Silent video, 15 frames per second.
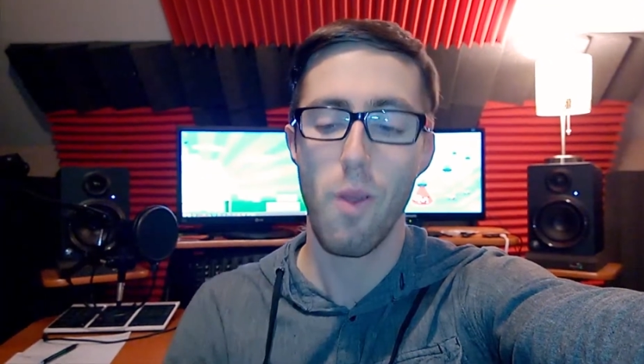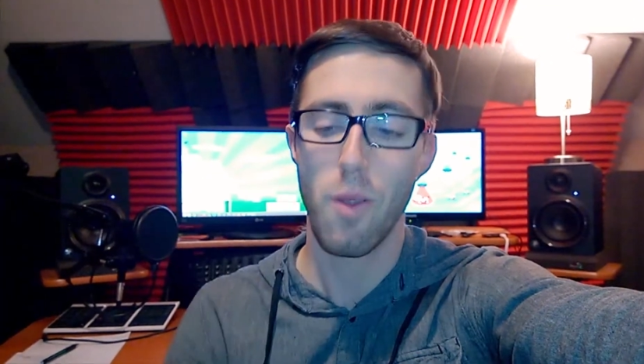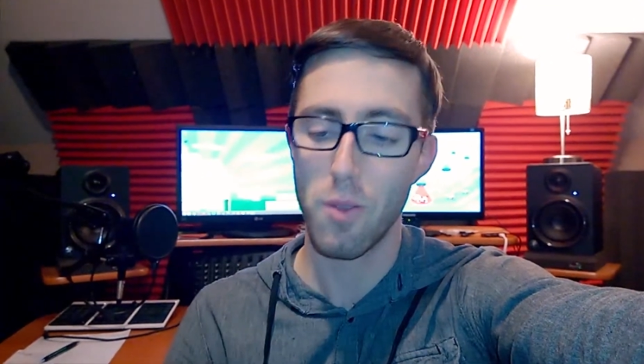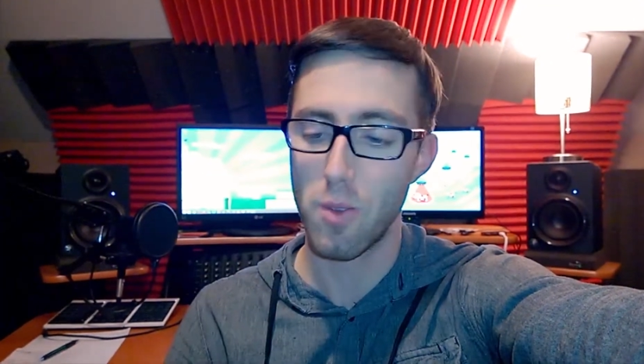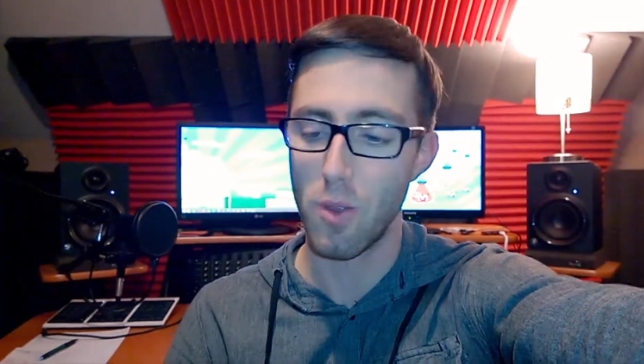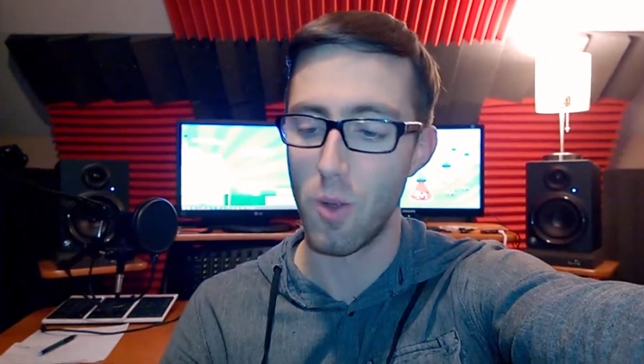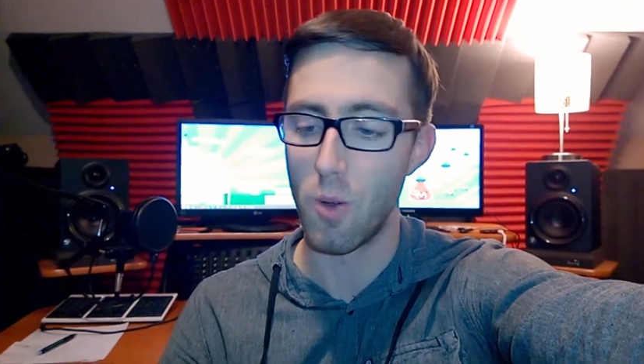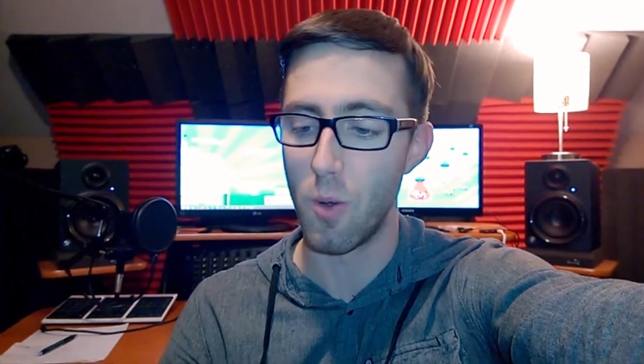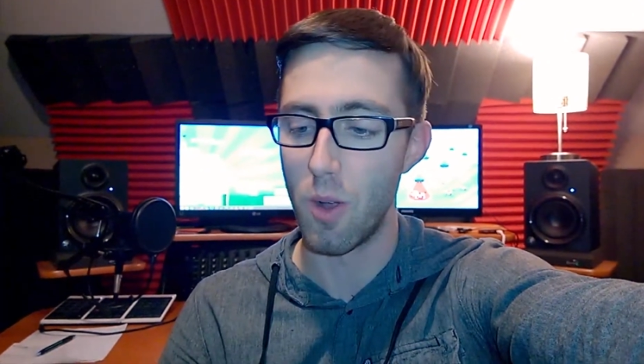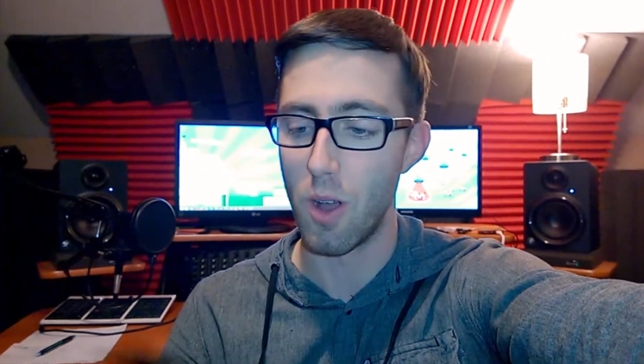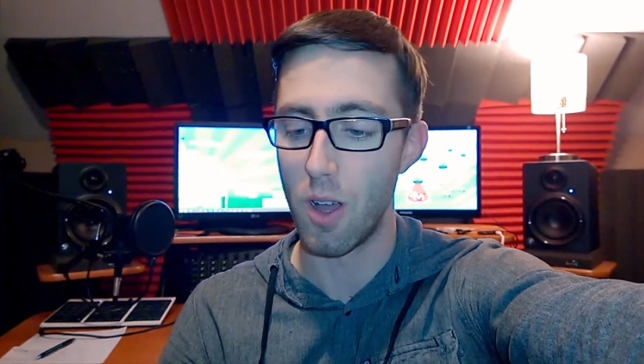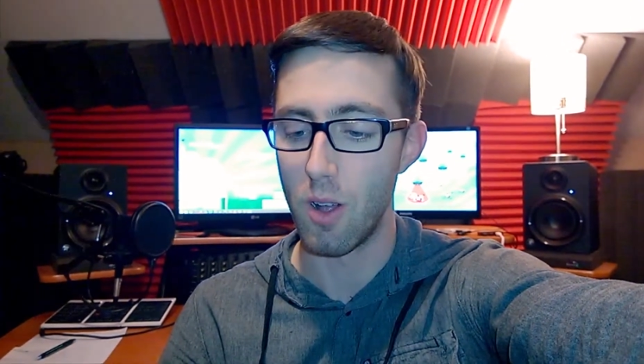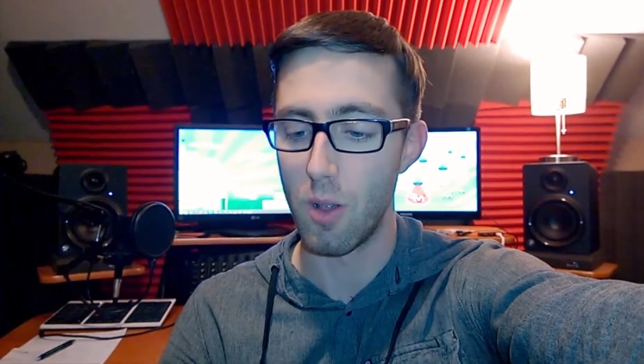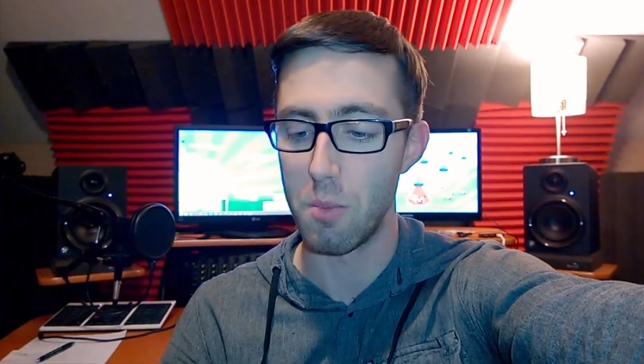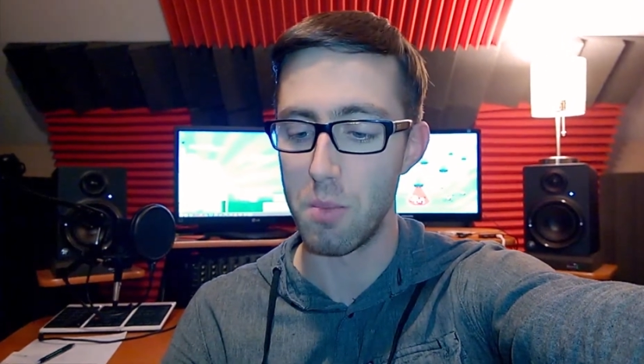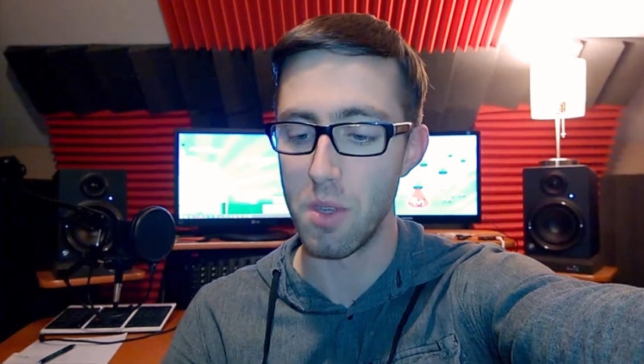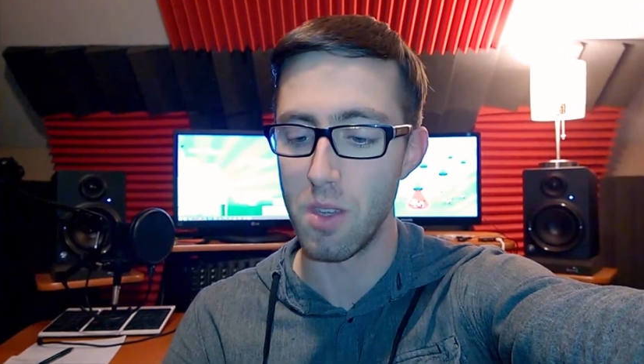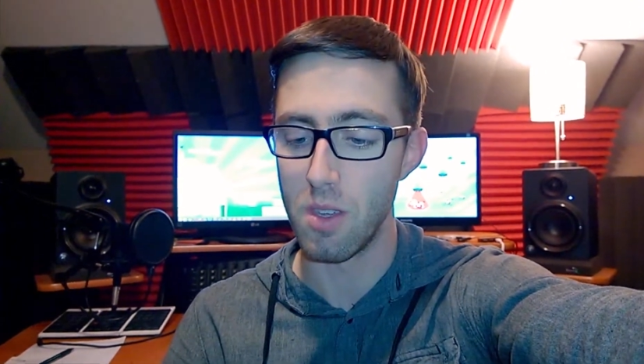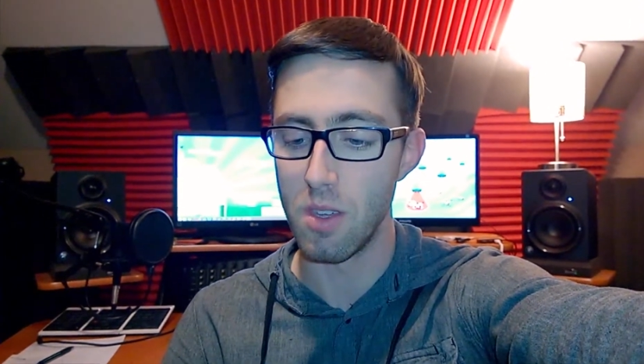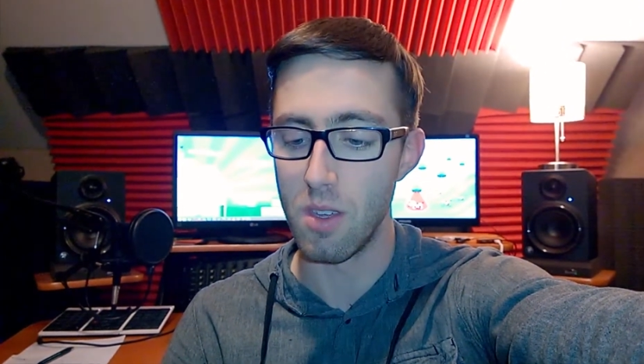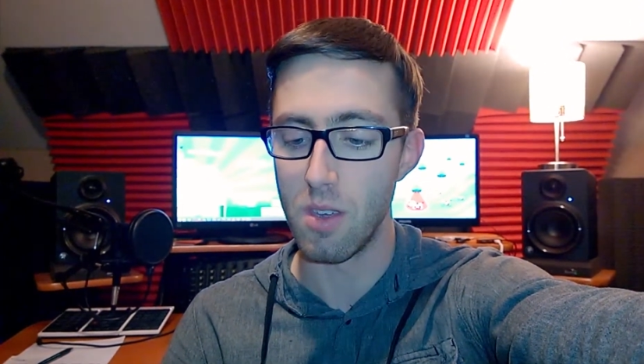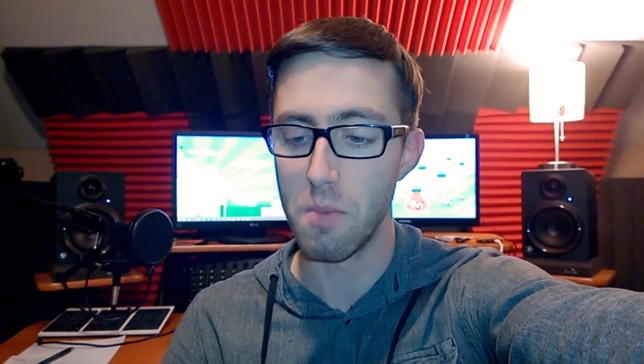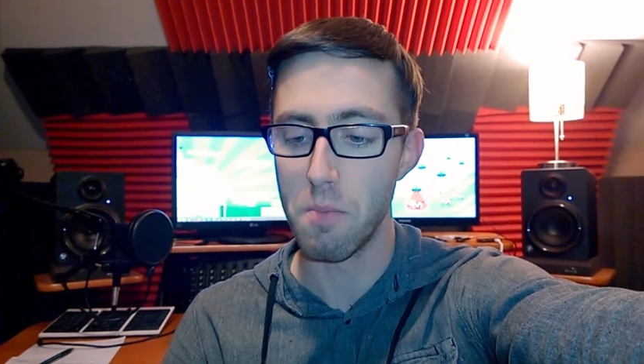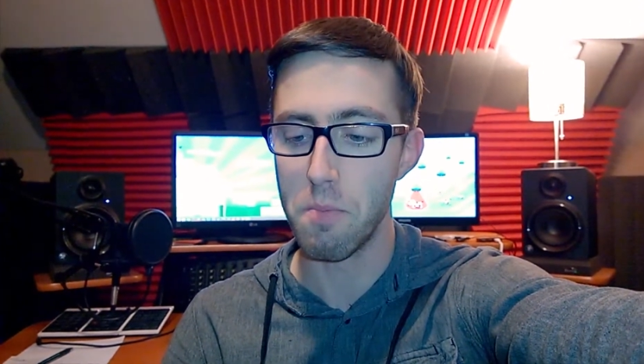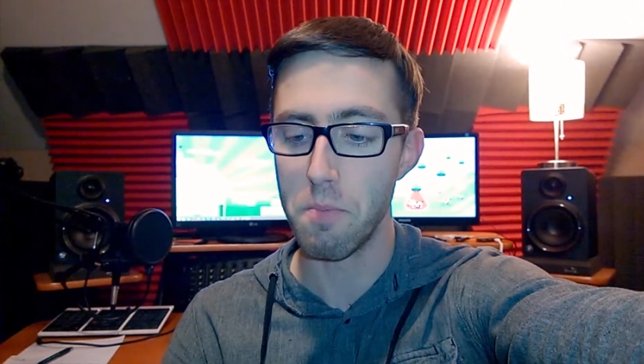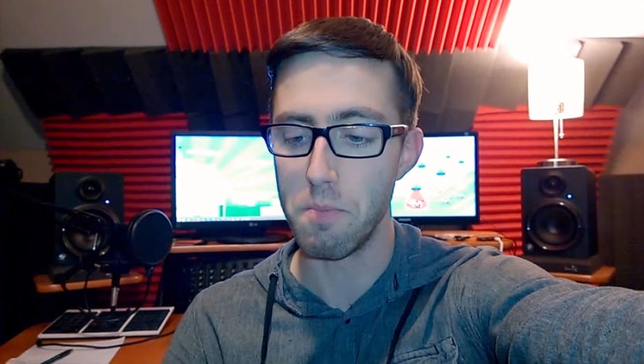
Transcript: So I'll be